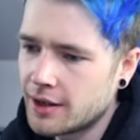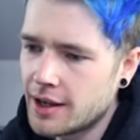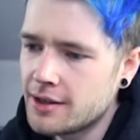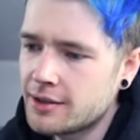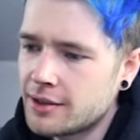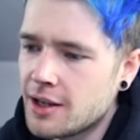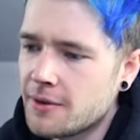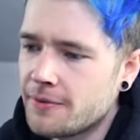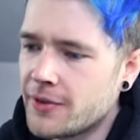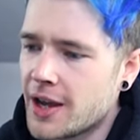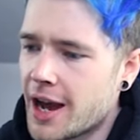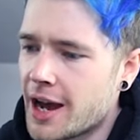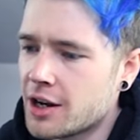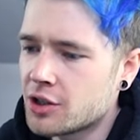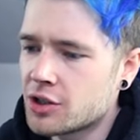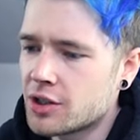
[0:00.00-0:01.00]
Let's see if he
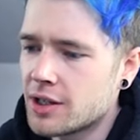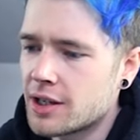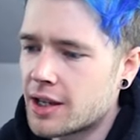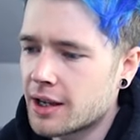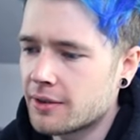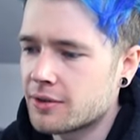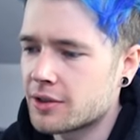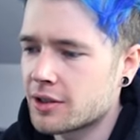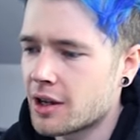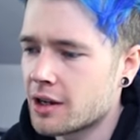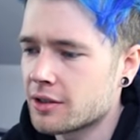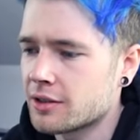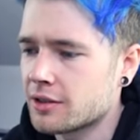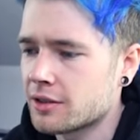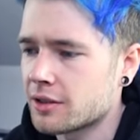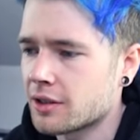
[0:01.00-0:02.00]
actually gives
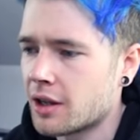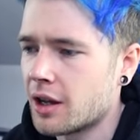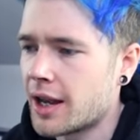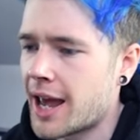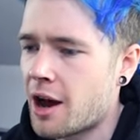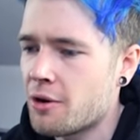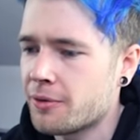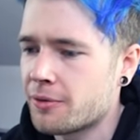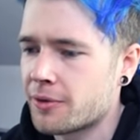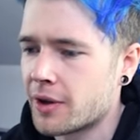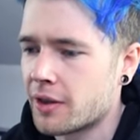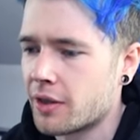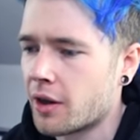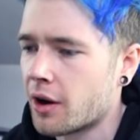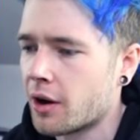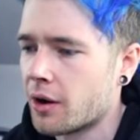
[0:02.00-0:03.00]
us an
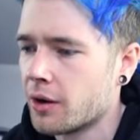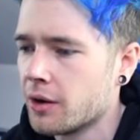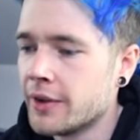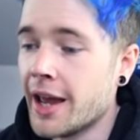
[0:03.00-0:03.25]
outfit, though.